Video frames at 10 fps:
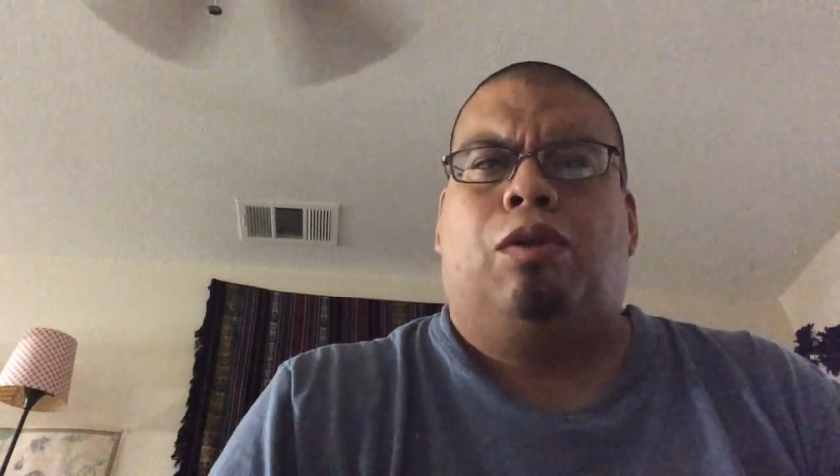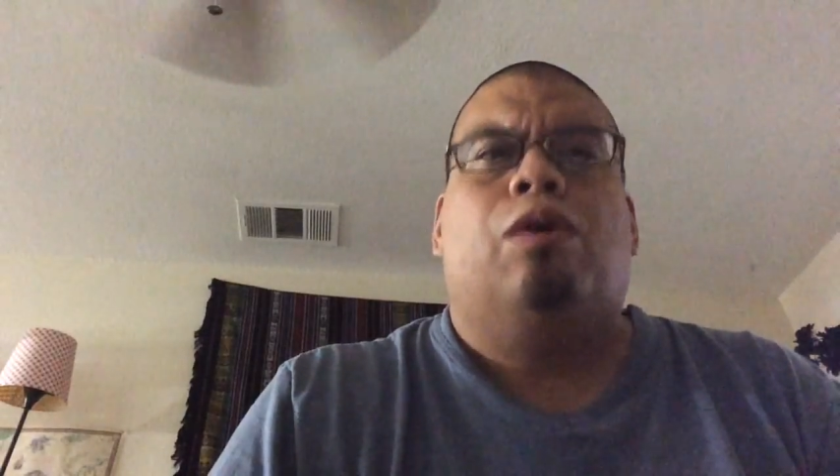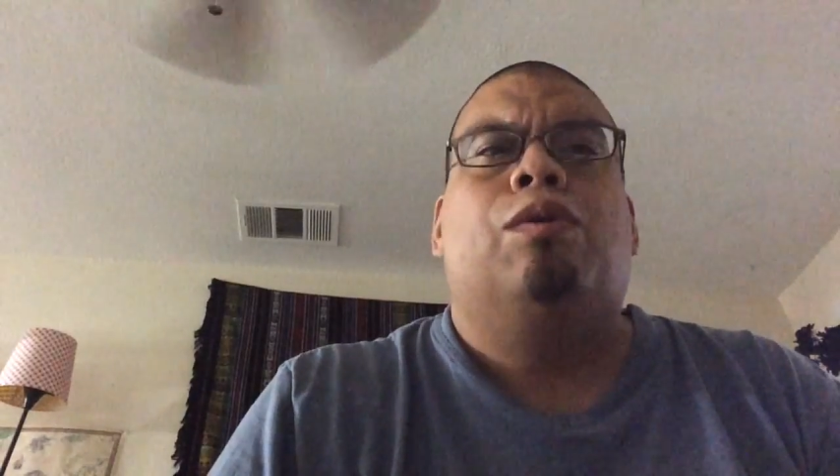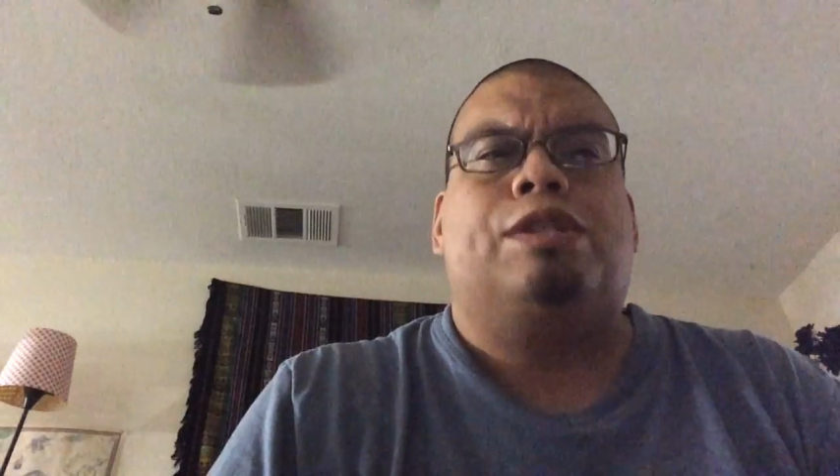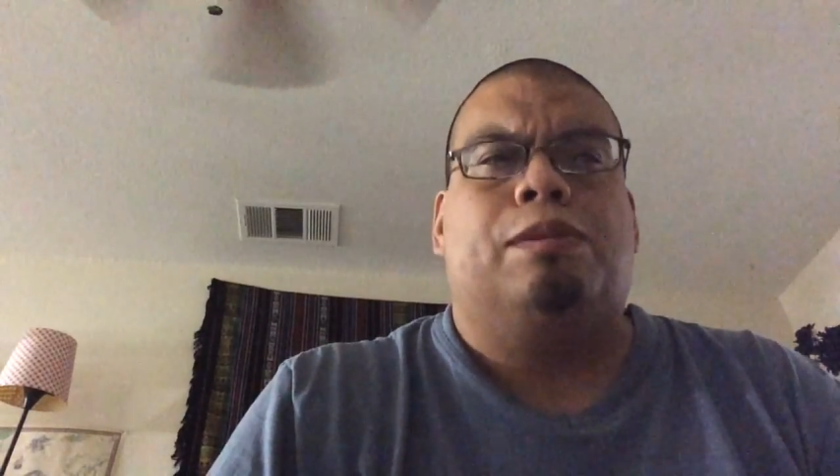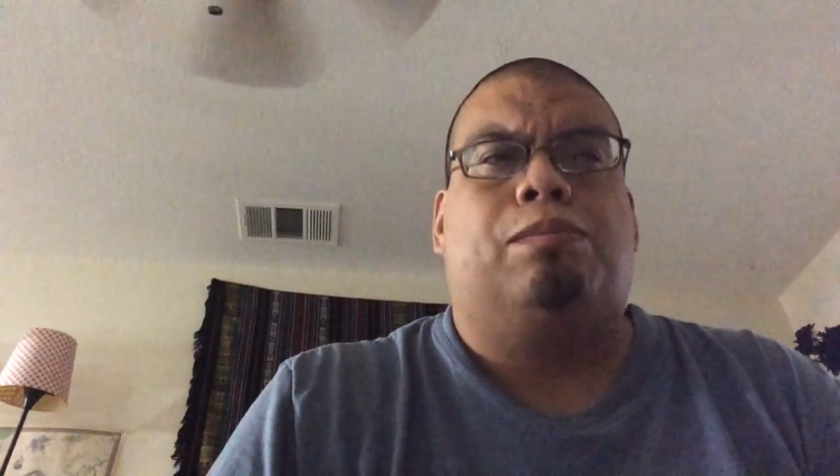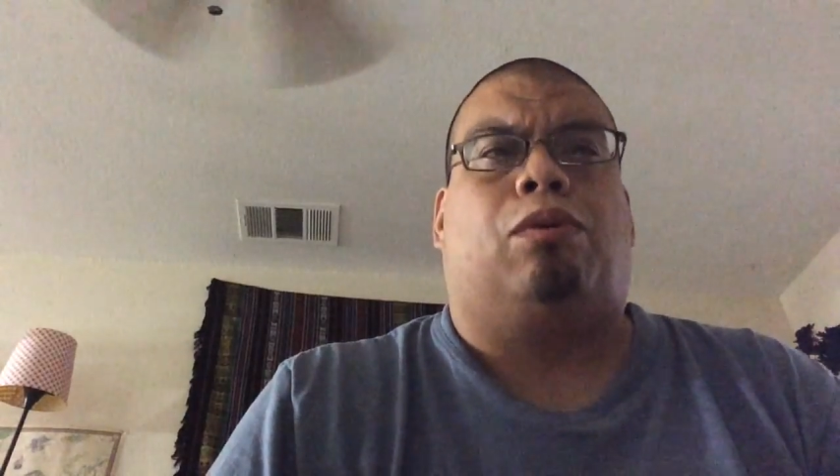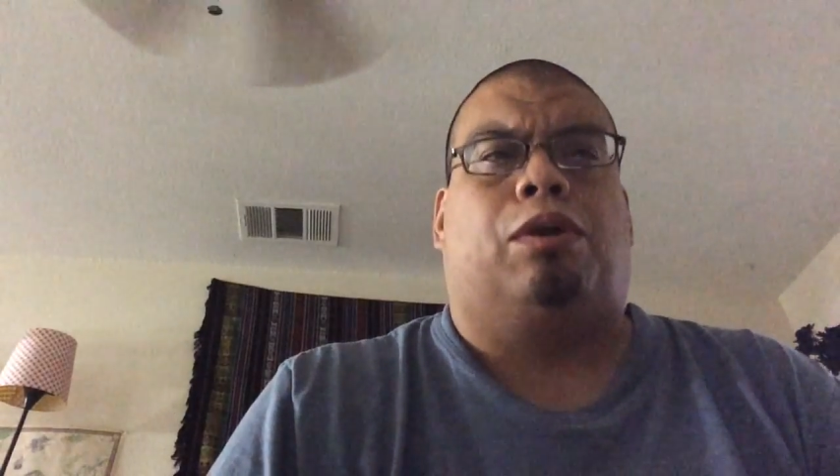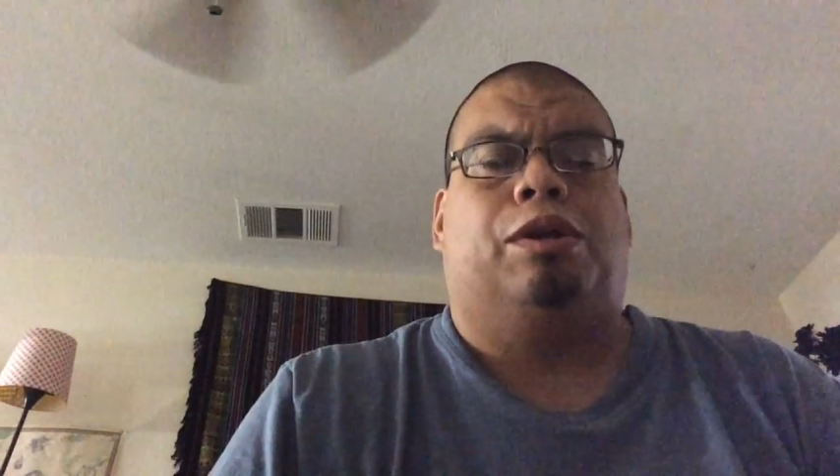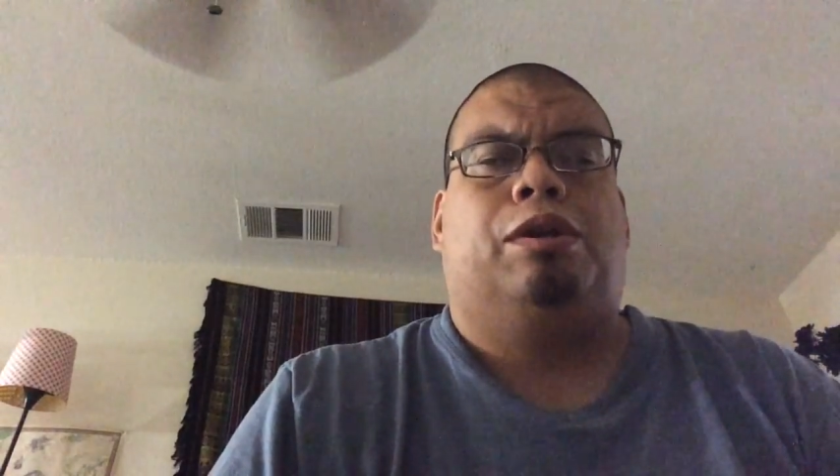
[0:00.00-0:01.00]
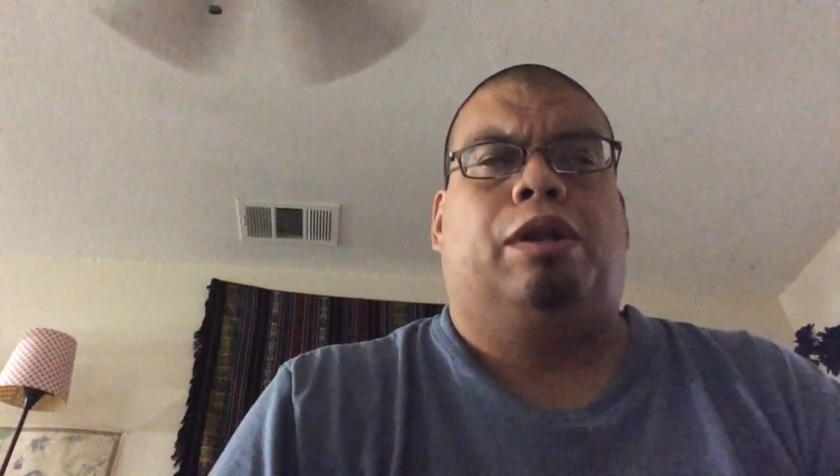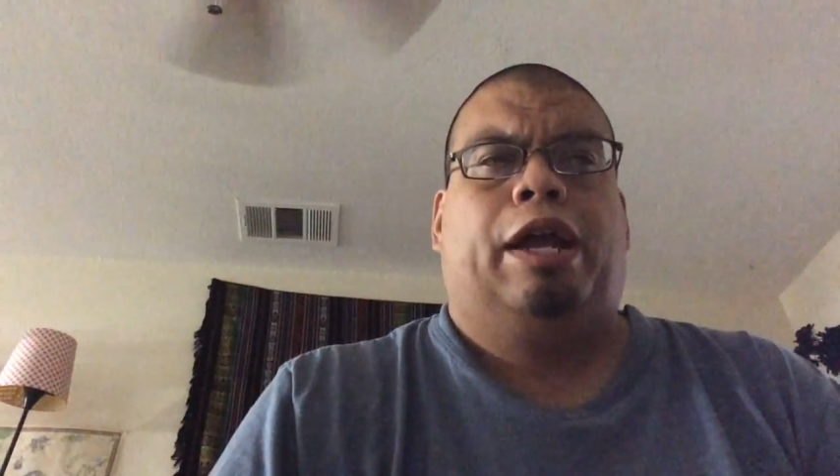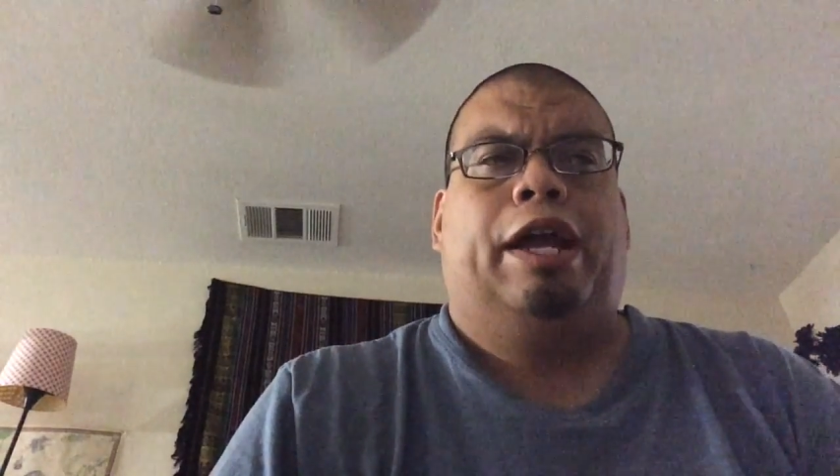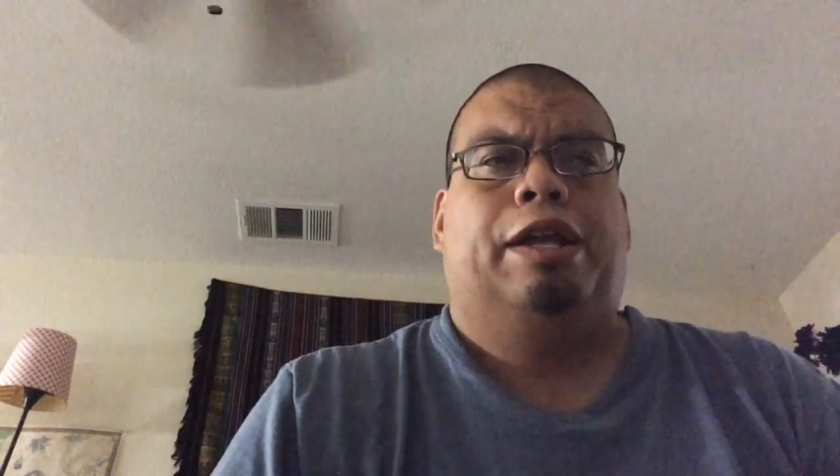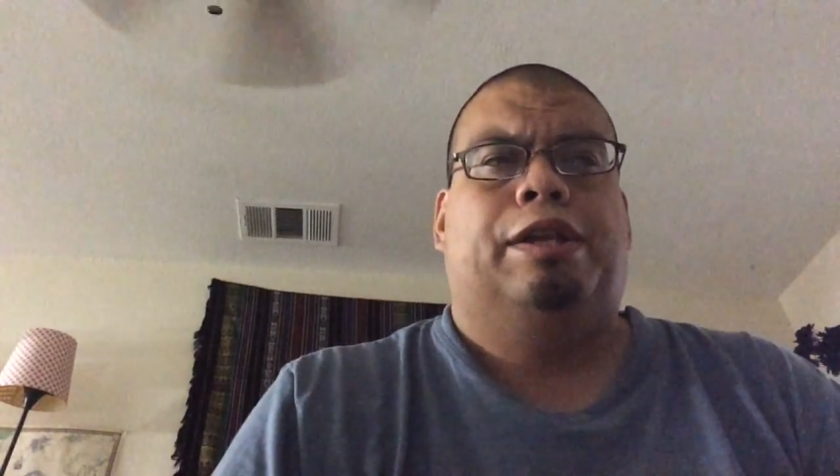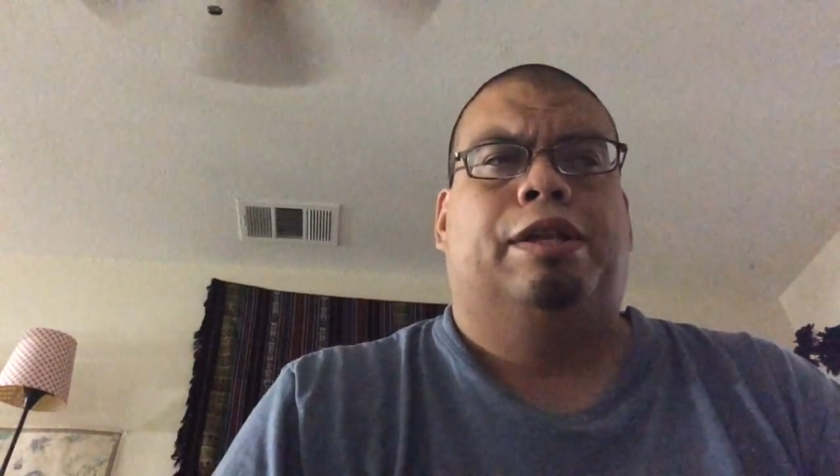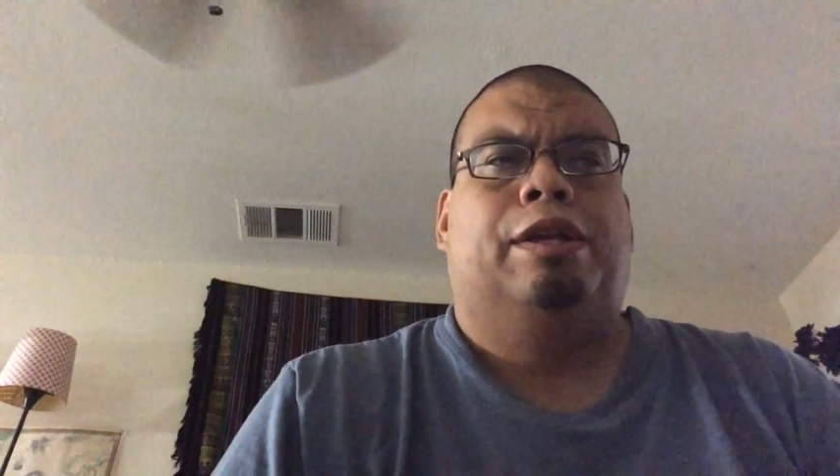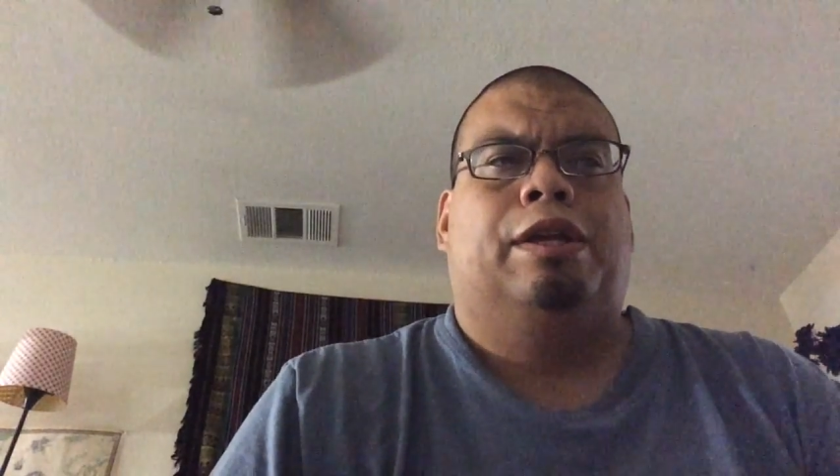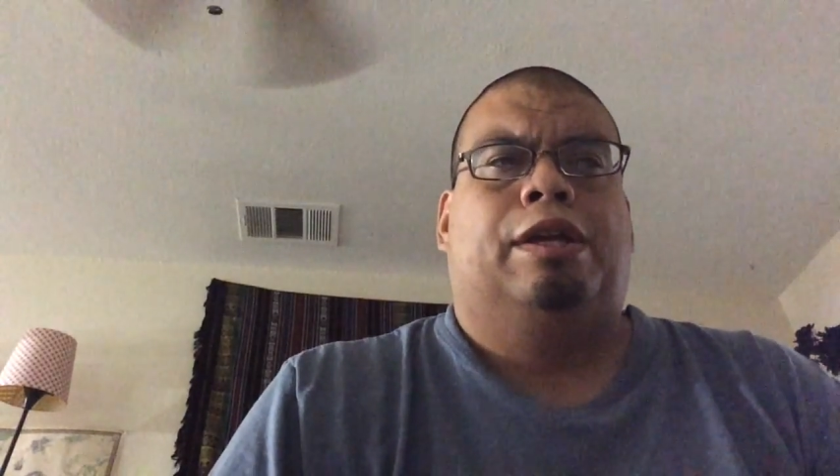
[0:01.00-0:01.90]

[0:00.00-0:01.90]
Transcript: although it's important and